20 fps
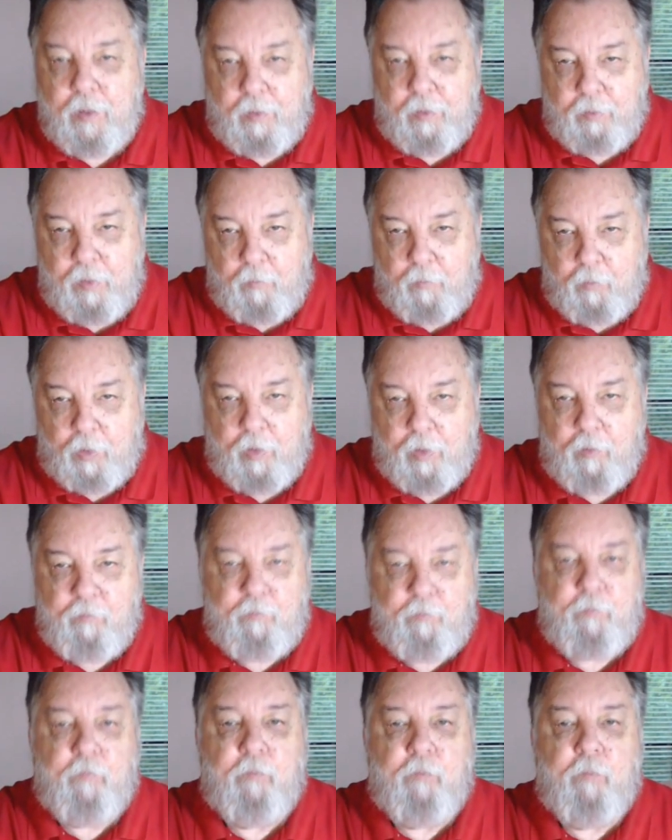They were going to
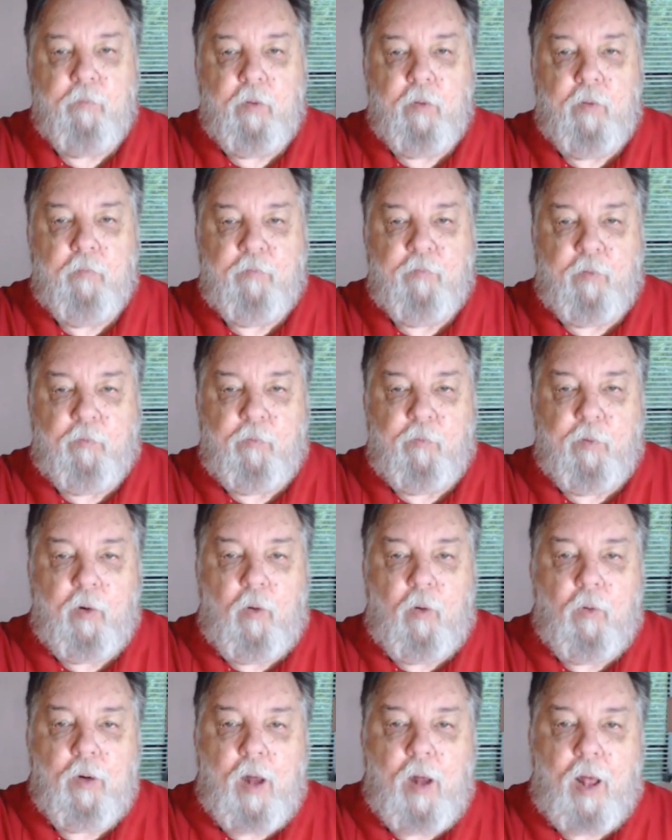fulfill
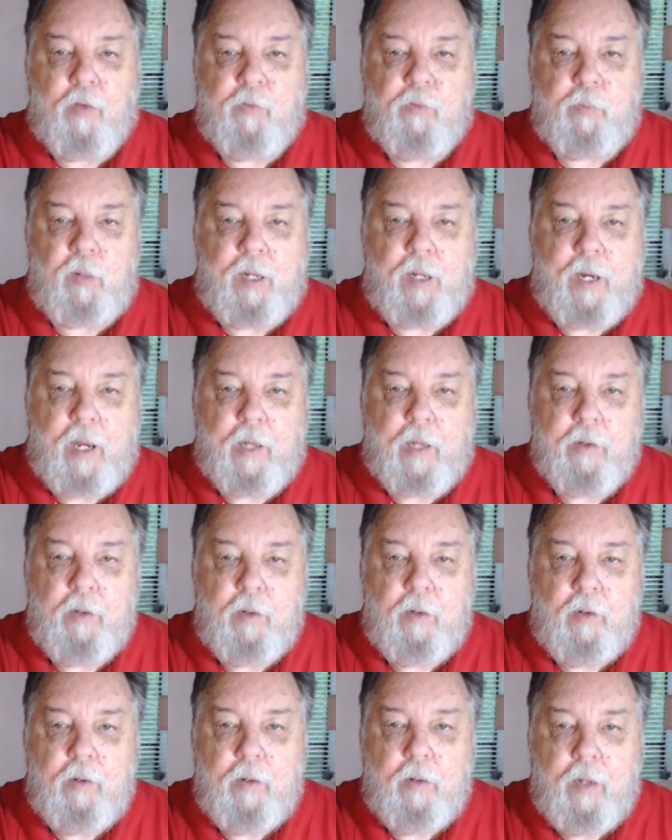God's plan
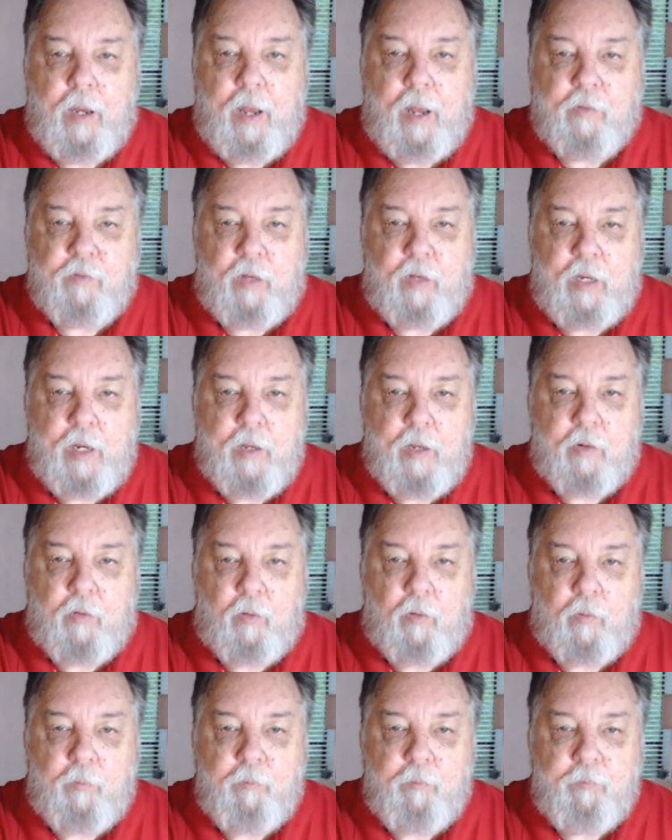as they
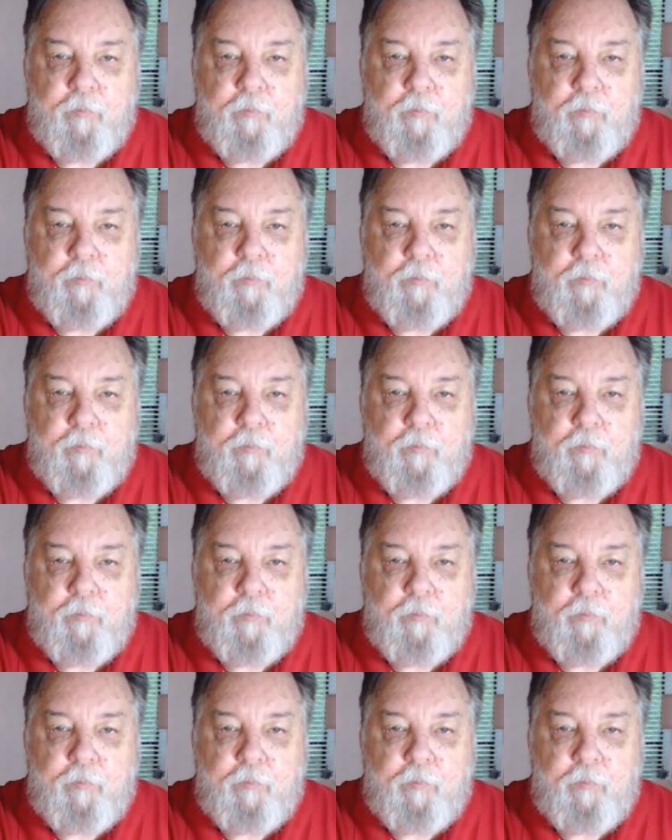enter.